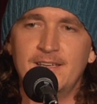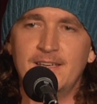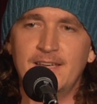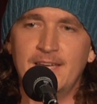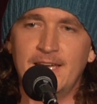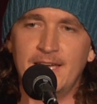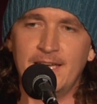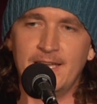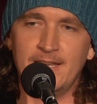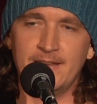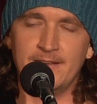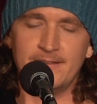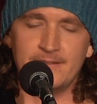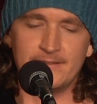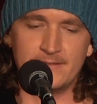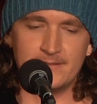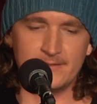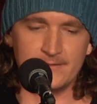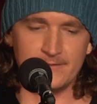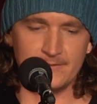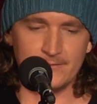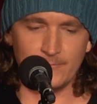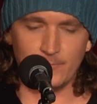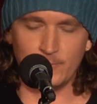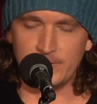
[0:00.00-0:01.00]
And
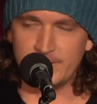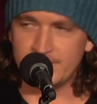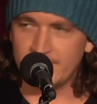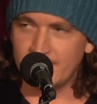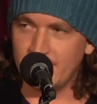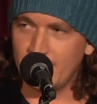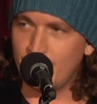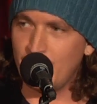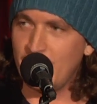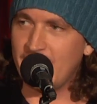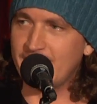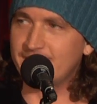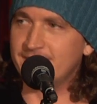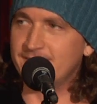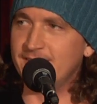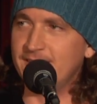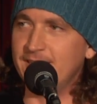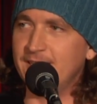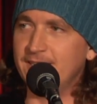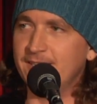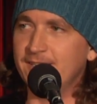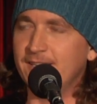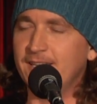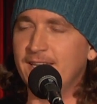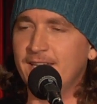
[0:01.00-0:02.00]
we sit in the back
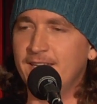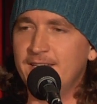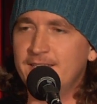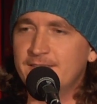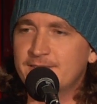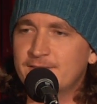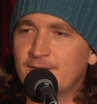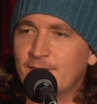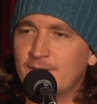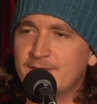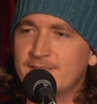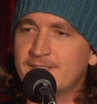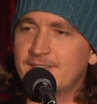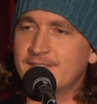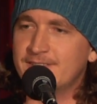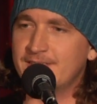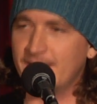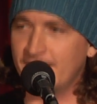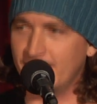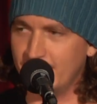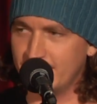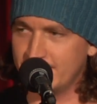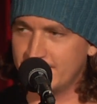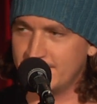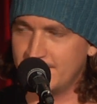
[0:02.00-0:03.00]
seat, and he starts to
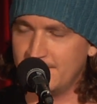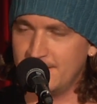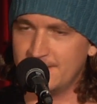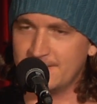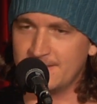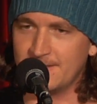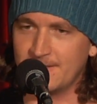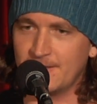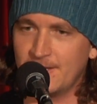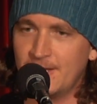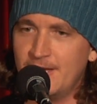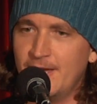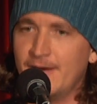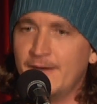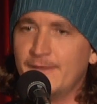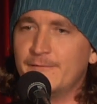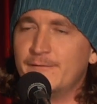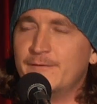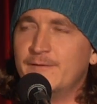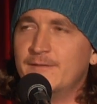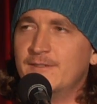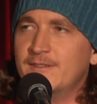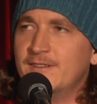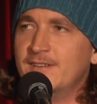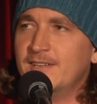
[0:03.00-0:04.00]
tell us that he's in
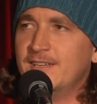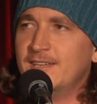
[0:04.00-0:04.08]
love.